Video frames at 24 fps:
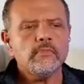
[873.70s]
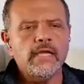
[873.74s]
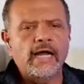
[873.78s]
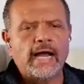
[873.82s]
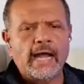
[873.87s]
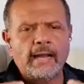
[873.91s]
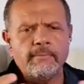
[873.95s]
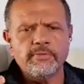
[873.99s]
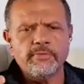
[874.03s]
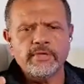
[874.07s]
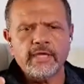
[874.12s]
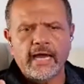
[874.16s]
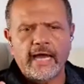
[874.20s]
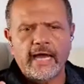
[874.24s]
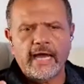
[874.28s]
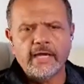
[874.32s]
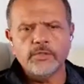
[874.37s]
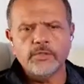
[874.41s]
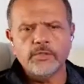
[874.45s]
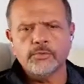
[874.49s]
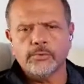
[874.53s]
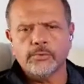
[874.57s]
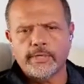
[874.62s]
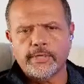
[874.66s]
I'm the guy
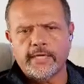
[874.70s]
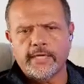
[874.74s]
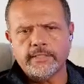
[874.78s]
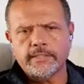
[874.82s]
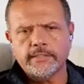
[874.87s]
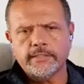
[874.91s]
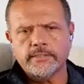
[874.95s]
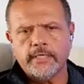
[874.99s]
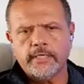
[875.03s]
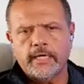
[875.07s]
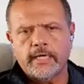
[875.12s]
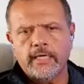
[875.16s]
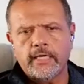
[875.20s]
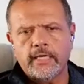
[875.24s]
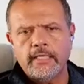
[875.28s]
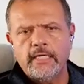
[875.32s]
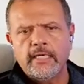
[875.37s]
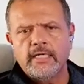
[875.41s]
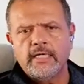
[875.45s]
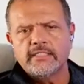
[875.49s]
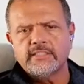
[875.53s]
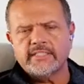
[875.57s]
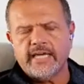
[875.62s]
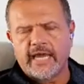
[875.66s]
who created uh,
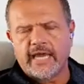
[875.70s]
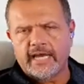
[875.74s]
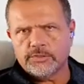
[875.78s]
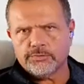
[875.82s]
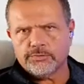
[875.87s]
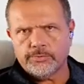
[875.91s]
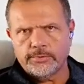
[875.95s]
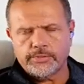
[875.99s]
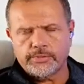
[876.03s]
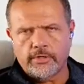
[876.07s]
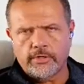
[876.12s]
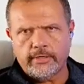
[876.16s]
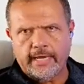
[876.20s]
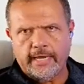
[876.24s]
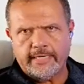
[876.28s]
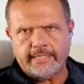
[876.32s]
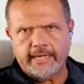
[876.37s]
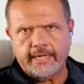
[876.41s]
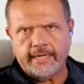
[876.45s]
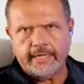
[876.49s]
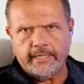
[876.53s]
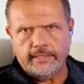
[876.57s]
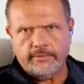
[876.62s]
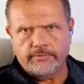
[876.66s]
tax return
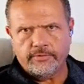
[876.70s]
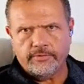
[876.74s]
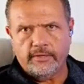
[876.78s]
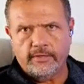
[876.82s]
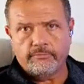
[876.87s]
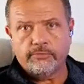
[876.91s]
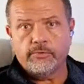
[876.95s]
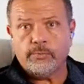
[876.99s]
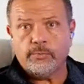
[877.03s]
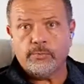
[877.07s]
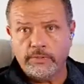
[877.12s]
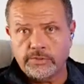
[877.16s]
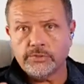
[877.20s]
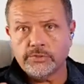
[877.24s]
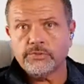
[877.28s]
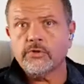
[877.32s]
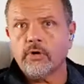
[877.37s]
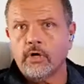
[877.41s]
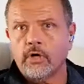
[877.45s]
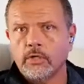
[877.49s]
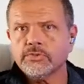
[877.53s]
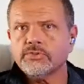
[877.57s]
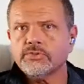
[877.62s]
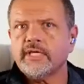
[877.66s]
identity theft. The reason
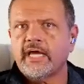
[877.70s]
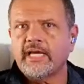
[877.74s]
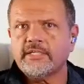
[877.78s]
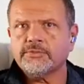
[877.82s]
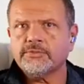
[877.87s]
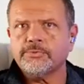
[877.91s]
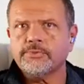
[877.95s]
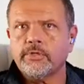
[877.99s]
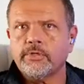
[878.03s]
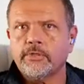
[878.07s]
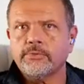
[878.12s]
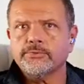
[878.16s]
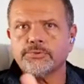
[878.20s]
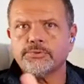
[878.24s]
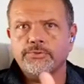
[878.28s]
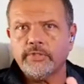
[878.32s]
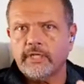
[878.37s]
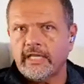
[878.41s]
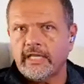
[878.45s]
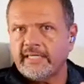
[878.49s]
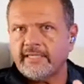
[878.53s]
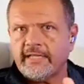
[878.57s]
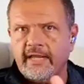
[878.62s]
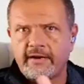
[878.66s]
your all's tax returns are
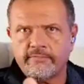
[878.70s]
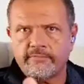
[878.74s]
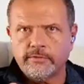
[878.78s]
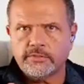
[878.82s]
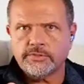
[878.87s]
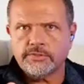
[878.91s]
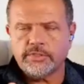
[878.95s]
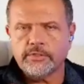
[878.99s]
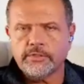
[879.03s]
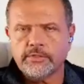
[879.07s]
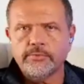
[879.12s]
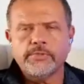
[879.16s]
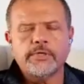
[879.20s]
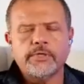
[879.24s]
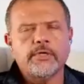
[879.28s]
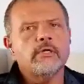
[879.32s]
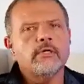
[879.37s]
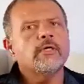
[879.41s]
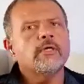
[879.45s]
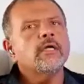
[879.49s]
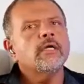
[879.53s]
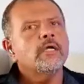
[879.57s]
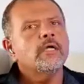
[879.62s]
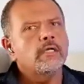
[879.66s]
delayed every single
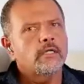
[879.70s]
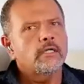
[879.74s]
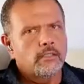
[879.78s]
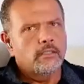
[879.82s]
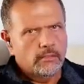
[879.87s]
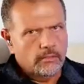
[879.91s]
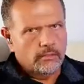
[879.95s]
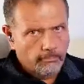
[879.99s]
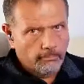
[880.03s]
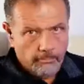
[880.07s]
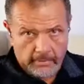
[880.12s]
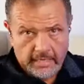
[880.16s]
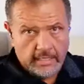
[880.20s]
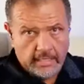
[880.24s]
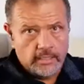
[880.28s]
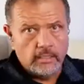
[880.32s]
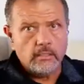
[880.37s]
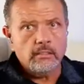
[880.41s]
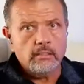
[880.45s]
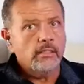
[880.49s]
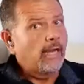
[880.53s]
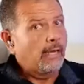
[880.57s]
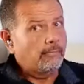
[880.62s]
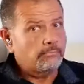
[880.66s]
year
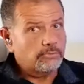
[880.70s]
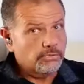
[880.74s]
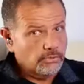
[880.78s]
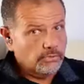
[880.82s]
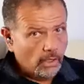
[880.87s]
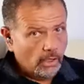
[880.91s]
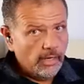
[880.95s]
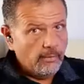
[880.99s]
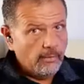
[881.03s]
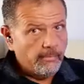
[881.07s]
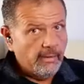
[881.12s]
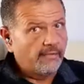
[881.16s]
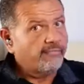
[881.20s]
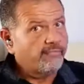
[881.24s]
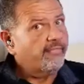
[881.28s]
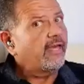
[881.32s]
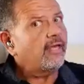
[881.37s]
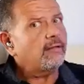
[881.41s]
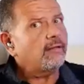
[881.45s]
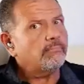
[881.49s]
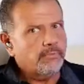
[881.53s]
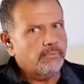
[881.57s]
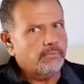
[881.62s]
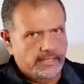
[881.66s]
me. I'm sorry about
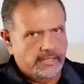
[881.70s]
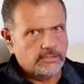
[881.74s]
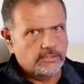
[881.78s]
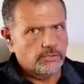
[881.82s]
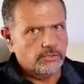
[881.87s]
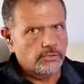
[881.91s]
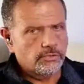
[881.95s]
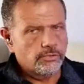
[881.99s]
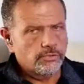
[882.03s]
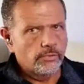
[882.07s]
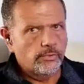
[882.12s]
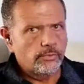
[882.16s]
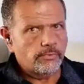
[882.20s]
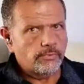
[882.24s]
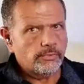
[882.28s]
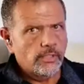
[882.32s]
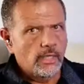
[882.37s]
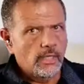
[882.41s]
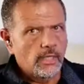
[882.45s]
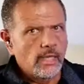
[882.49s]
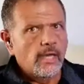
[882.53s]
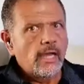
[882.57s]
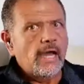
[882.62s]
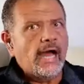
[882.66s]
that, but that's the truth.
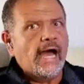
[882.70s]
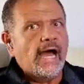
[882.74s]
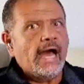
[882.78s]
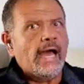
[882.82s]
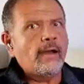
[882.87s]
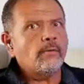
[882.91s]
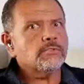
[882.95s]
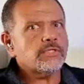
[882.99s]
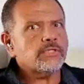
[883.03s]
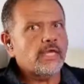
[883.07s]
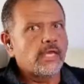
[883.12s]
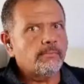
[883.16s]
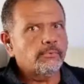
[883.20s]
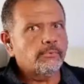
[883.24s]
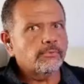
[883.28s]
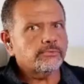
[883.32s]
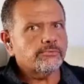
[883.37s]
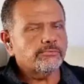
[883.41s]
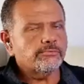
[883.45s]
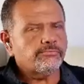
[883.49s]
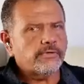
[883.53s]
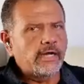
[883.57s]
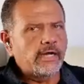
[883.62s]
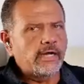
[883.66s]
I was able
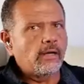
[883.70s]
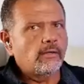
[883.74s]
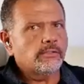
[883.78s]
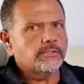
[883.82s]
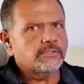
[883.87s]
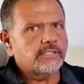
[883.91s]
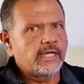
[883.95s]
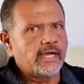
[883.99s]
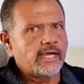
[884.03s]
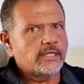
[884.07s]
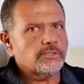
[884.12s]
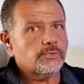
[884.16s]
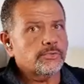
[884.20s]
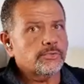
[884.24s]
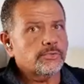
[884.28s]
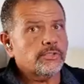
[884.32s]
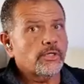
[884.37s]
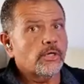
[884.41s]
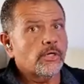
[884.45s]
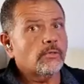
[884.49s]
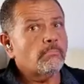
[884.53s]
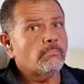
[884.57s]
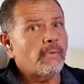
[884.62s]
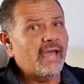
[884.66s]
to file a tax
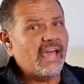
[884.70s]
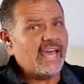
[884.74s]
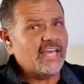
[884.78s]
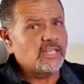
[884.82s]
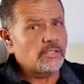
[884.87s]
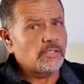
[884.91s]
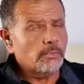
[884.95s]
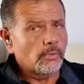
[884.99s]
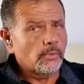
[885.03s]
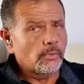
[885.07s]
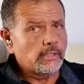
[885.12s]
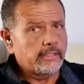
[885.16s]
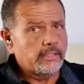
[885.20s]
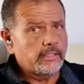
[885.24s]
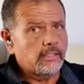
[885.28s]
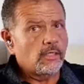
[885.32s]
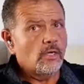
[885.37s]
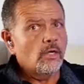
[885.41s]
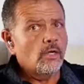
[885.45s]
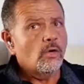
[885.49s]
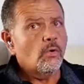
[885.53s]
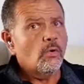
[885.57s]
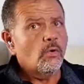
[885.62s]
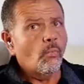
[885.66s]
return
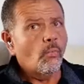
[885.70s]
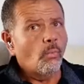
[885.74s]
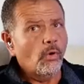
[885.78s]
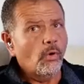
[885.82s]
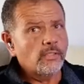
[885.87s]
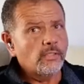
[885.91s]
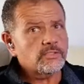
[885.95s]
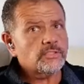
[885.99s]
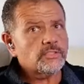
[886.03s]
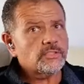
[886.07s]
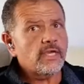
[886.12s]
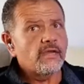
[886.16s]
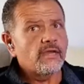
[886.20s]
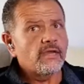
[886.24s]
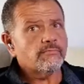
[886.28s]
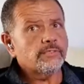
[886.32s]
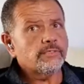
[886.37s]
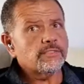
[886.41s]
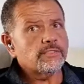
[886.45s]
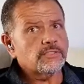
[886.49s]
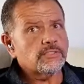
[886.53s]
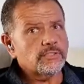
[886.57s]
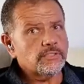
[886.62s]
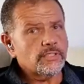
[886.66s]
manually once
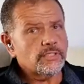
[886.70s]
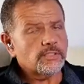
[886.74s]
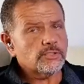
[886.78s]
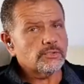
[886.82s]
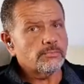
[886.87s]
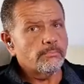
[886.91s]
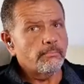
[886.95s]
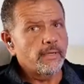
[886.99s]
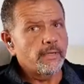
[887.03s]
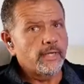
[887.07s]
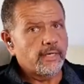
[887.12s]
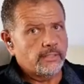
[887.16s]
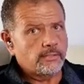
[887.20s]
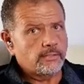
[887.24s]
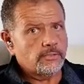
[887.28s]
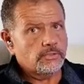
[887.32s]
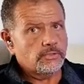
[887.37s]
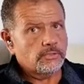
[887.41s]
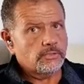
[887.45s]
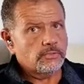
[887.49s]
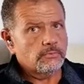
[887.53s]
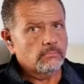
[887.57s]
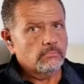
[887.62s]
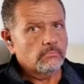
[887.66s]
every six
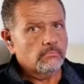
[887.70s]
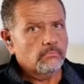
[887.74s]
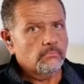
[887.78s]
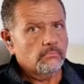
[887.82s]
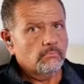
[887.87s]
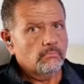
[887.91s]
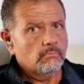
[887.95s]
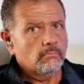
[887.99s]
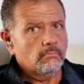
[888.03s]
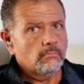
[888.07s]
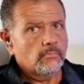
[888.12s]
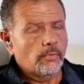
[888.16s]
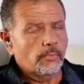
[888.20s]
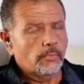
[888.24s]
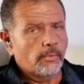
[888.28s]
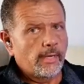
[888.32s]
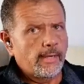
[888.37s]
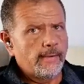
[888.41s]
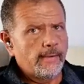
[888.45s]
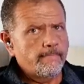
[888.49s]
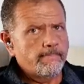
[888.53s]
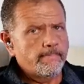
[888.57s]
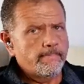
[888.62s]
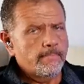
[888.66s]
minutes.
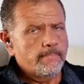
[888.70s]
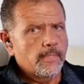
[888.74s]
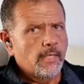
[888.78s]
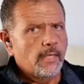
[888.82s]
Okay?